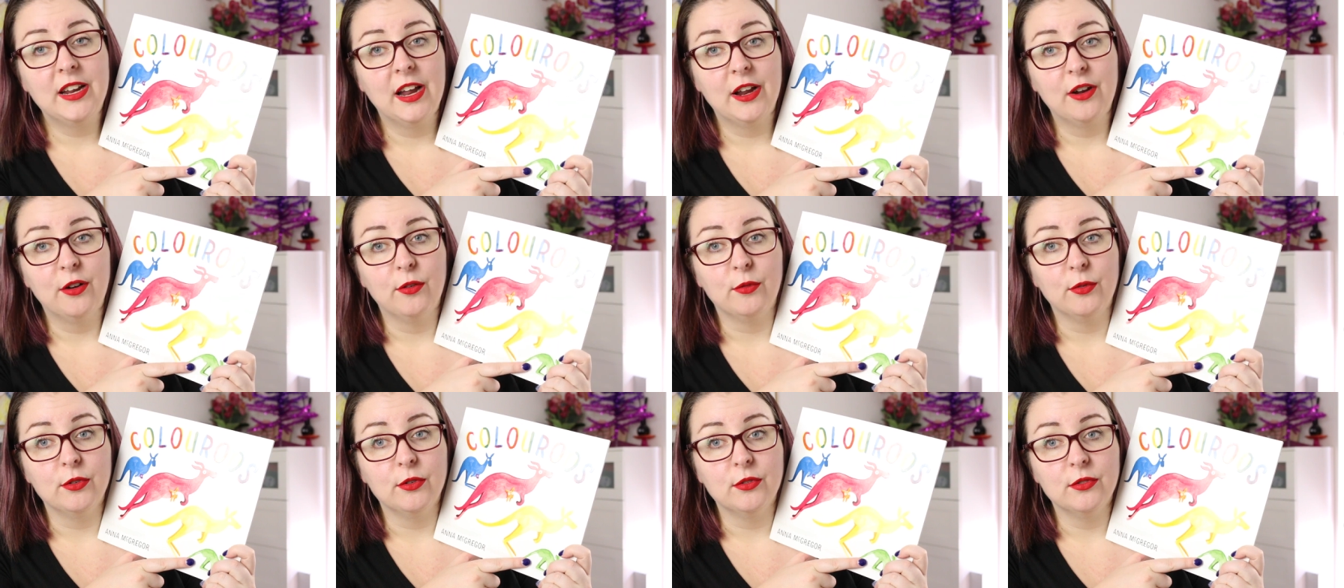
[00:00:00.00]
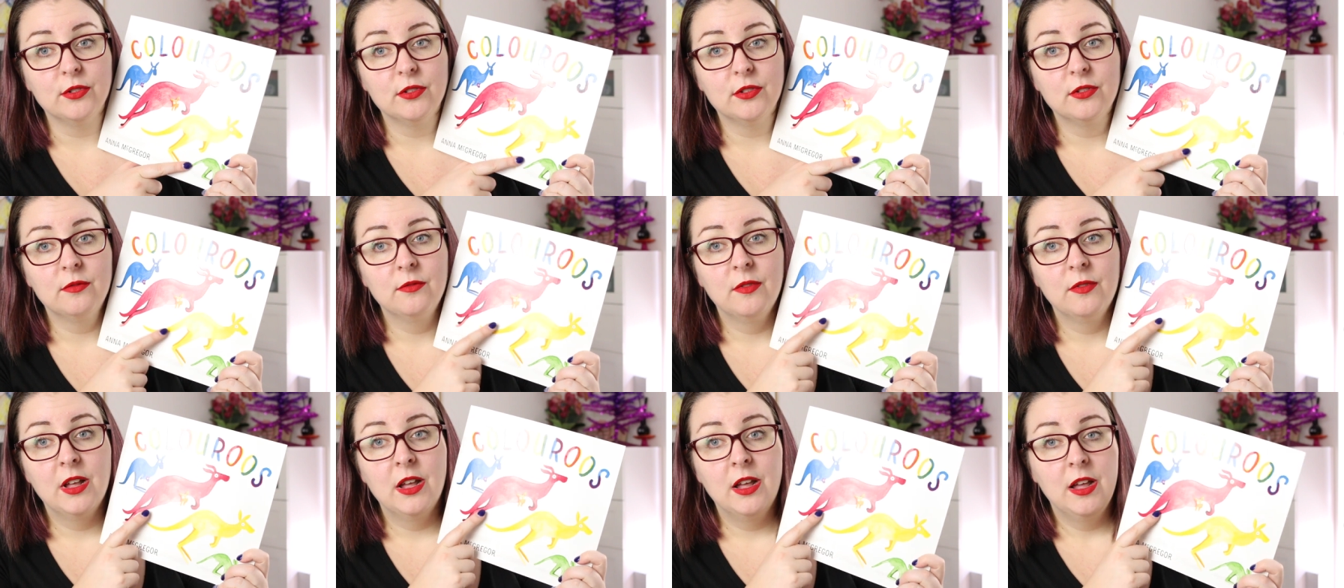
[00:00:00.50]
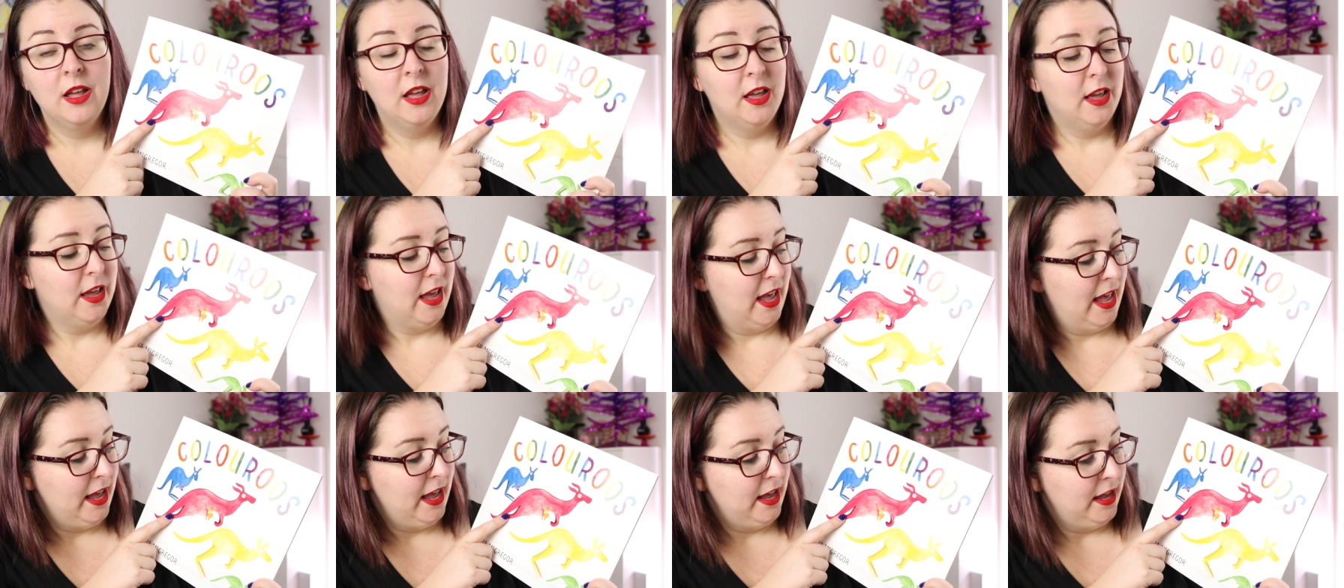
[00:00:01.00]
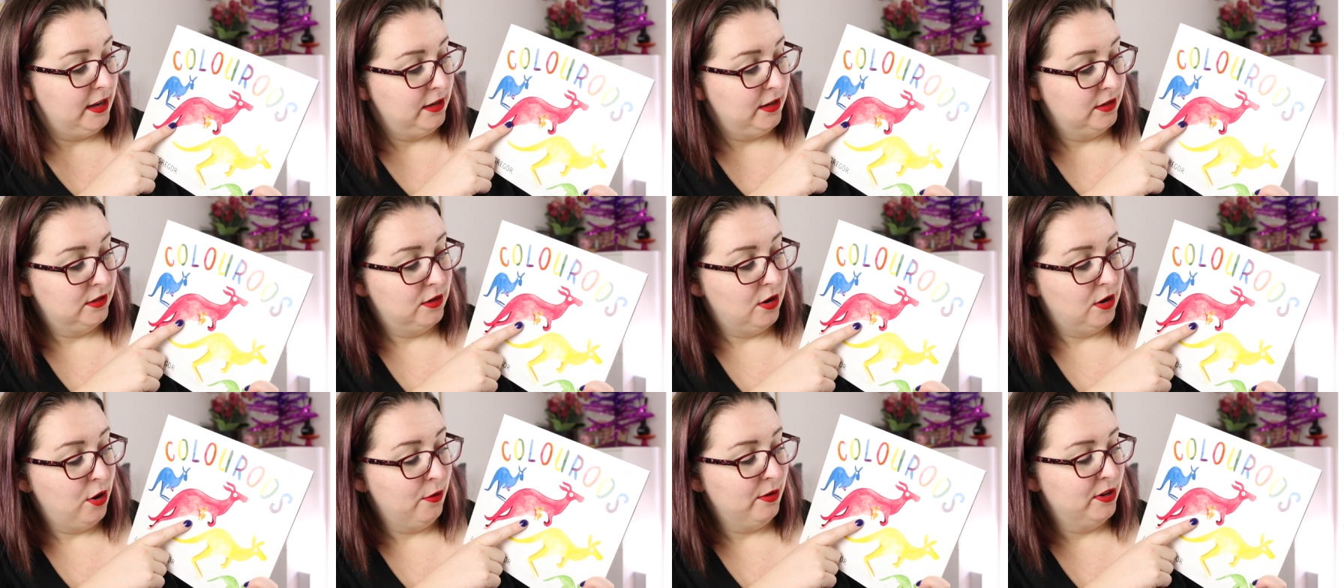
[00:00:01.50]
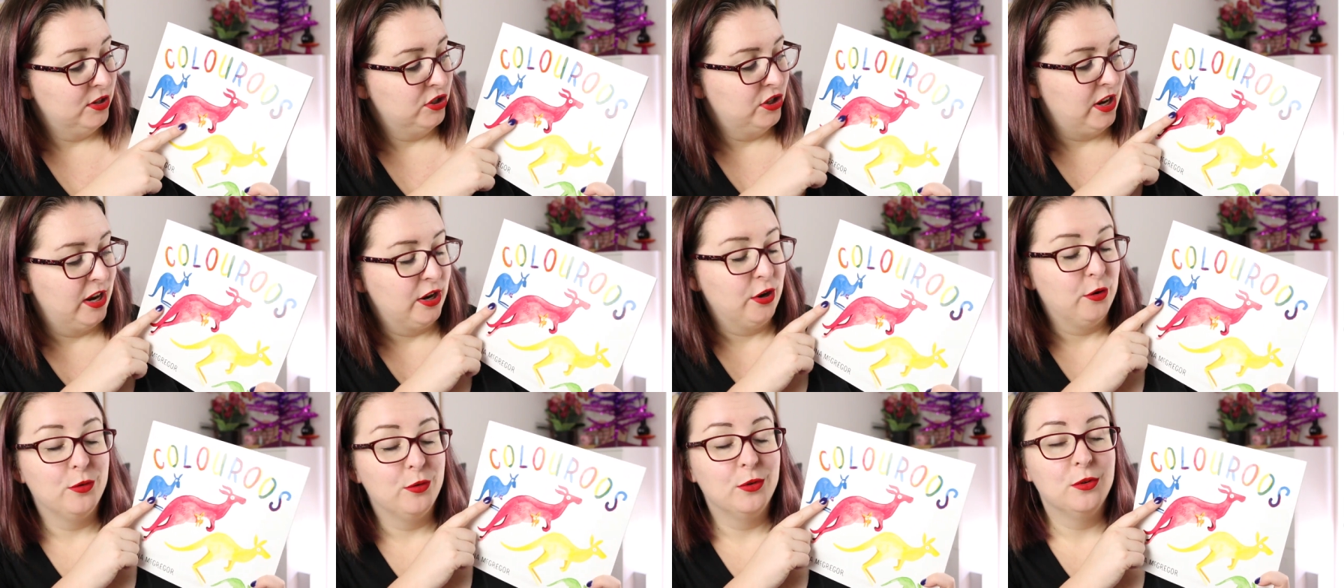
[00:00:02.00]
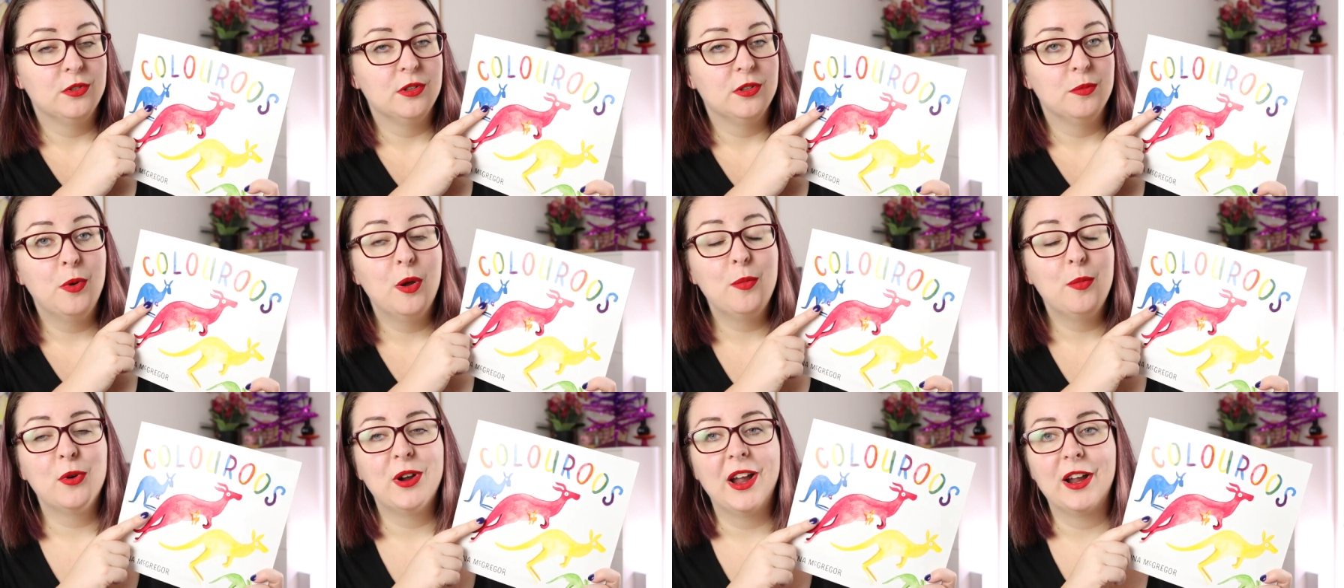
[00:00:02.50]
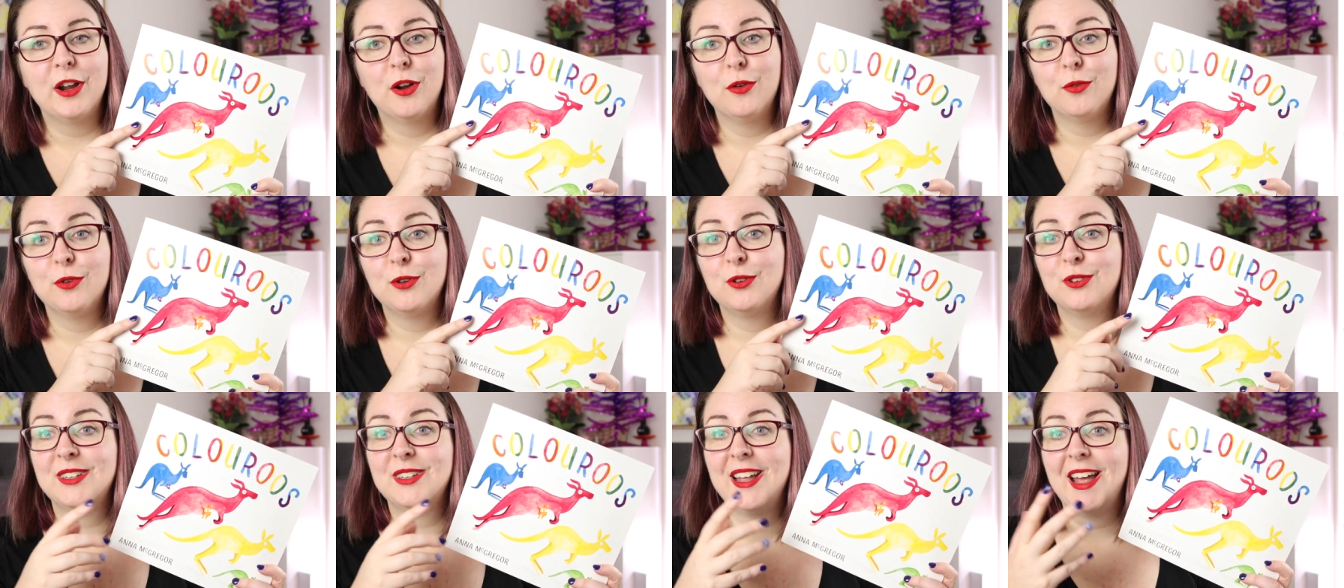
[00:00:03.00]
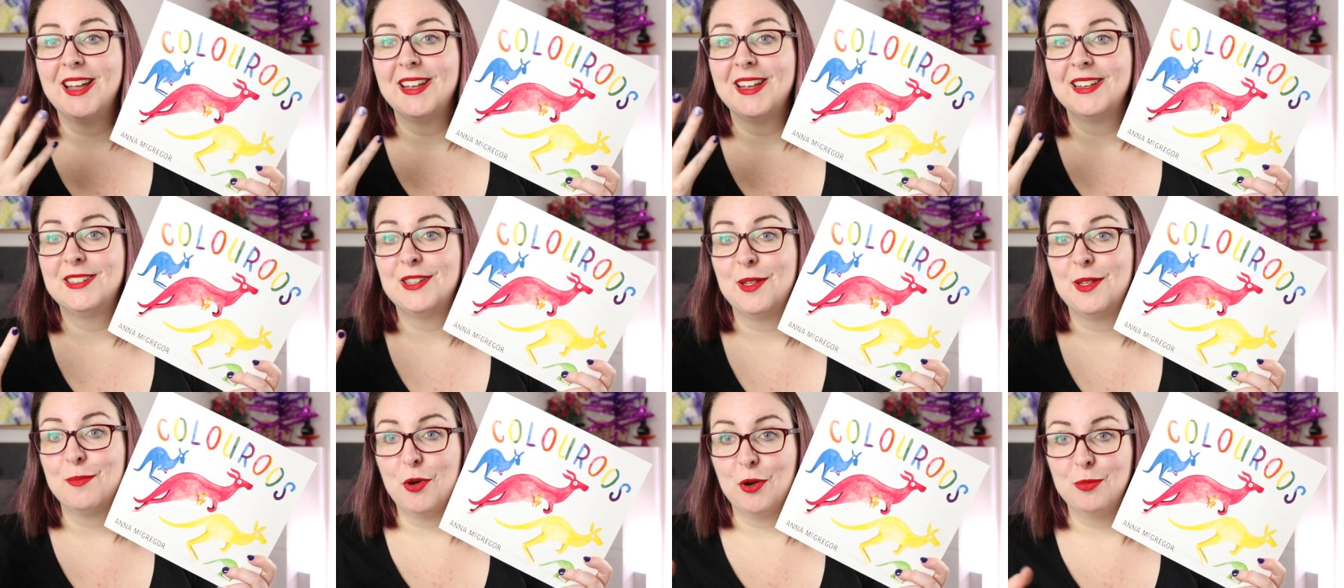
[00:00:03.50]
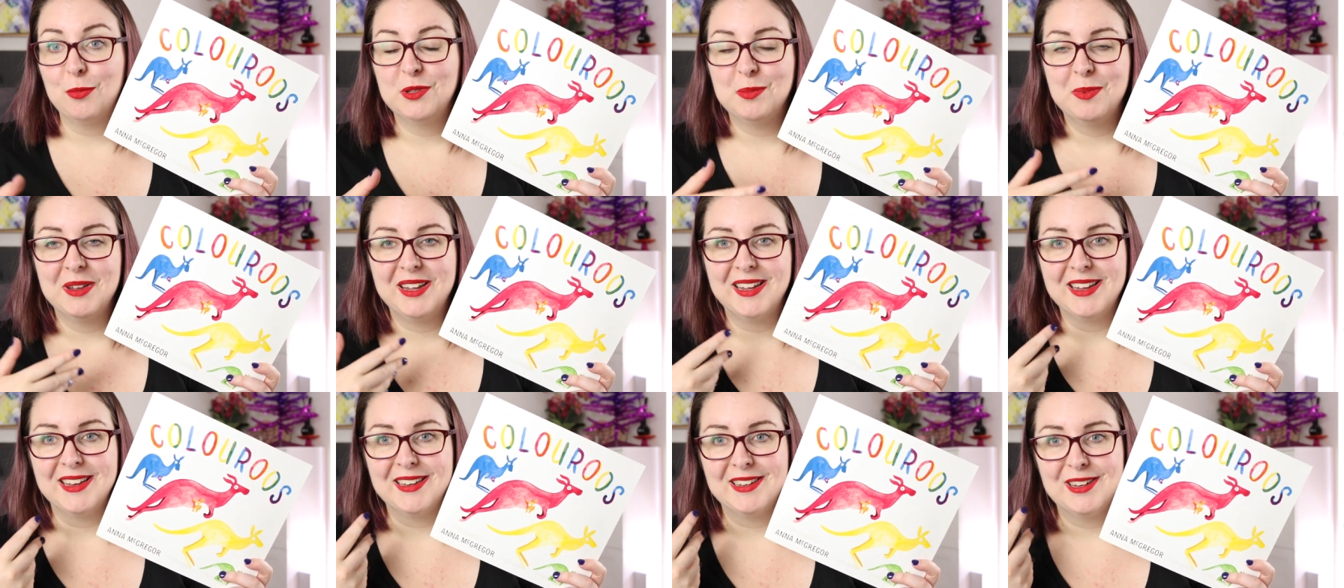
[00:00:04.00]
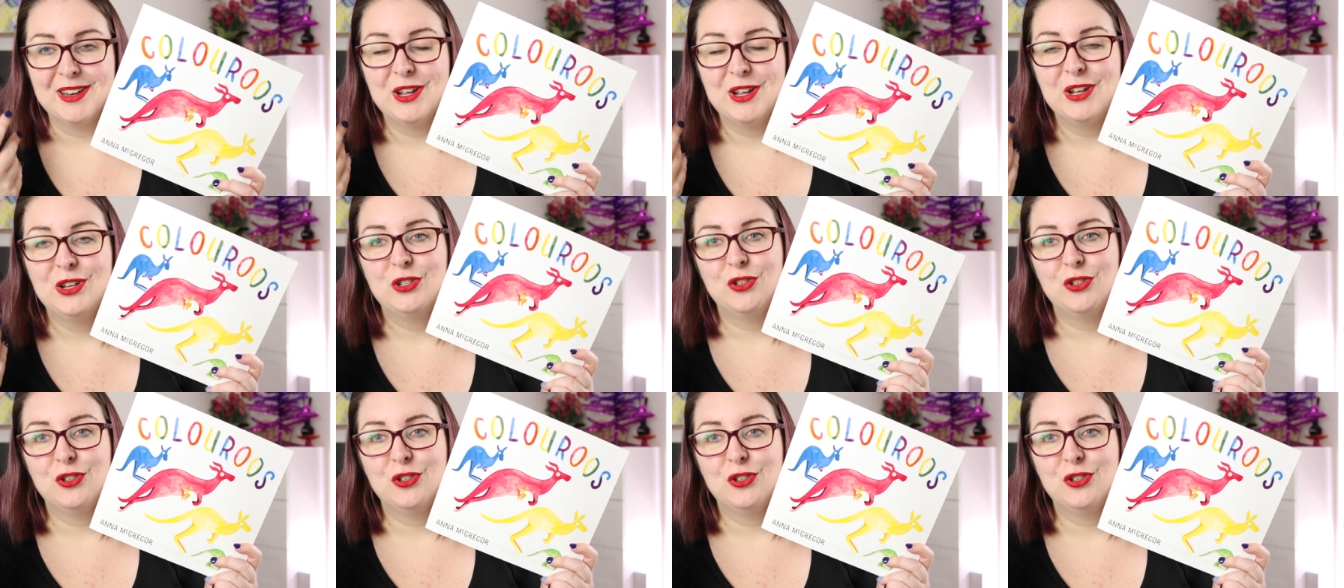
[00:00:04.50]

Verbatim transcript: kangaroos and orange kangaroos and purple kangaroos as the mobs begin